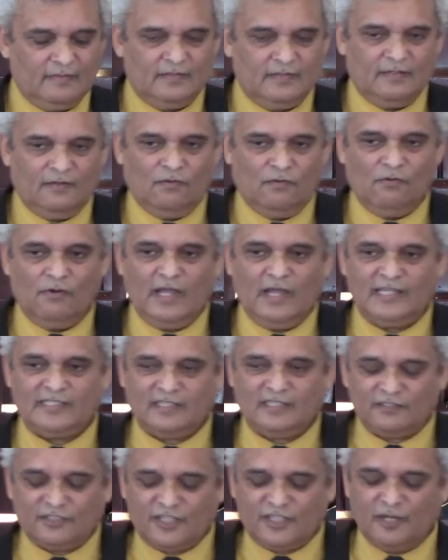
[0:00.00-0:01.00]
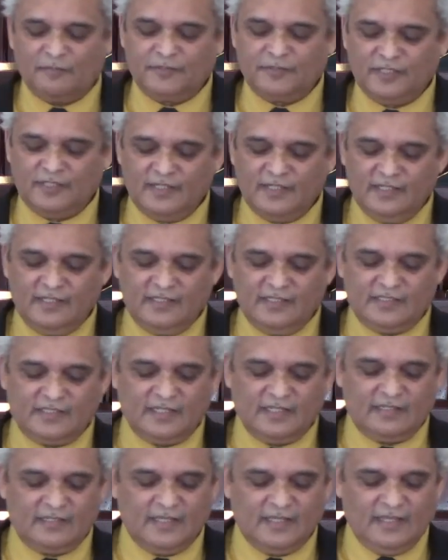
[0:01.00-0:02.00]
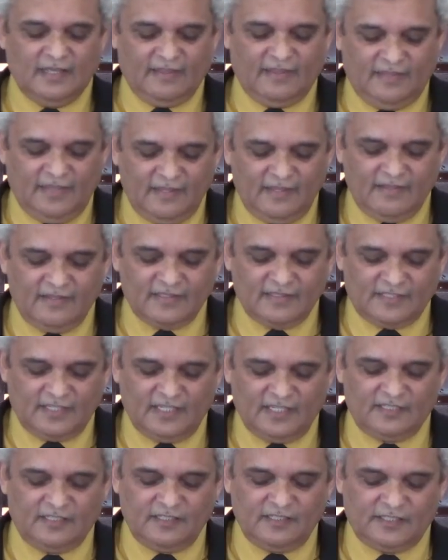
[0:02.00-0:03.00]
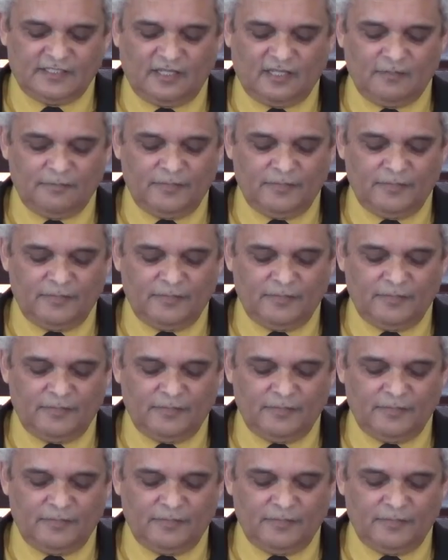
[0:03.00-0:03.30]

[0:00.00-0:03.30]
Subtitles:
Or as our scripture reading said, "Then the sanctuary shall be